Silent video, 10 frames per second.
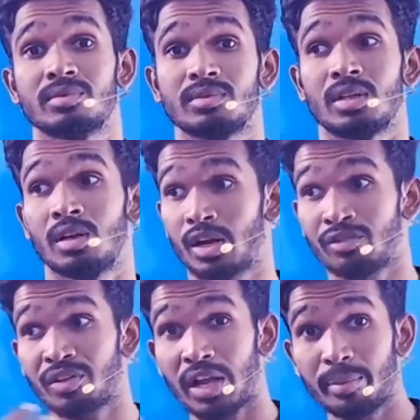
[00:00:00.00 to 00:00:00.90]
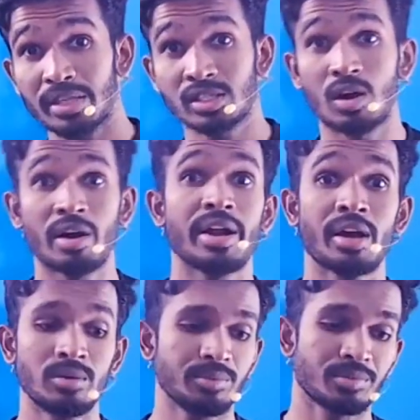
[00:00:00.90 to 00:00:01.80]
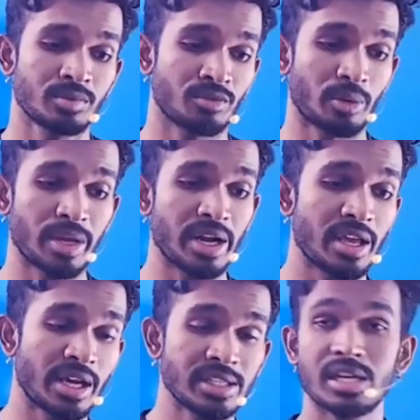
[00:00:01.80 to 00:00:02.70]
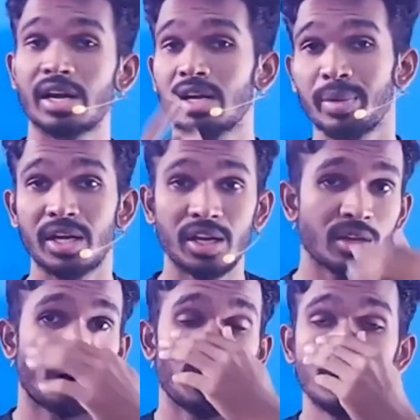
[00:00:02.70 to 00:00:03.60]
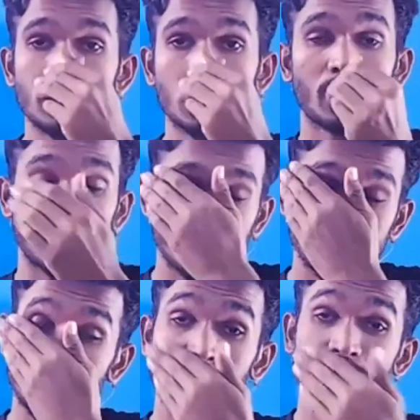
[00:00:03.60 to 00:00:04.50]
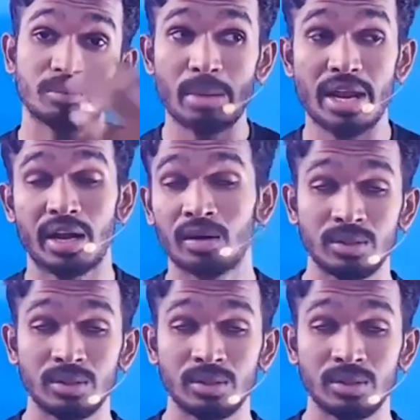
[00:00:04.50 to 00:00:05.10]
Lot of time has gone now. From the day I started meeting you all through online session by now.